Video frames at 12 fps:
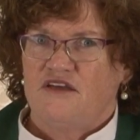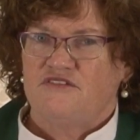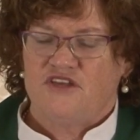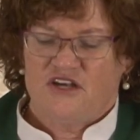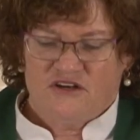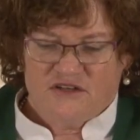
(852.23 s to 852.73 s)

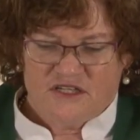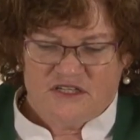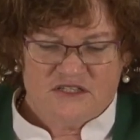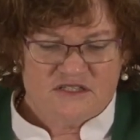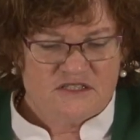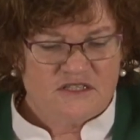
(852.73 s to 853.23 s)
there
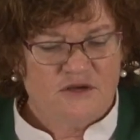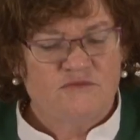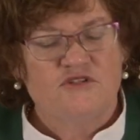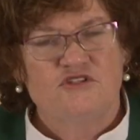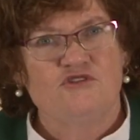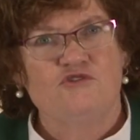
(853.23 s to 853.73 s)
is
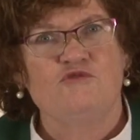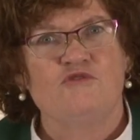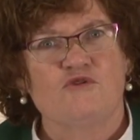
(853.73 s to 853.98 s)
some new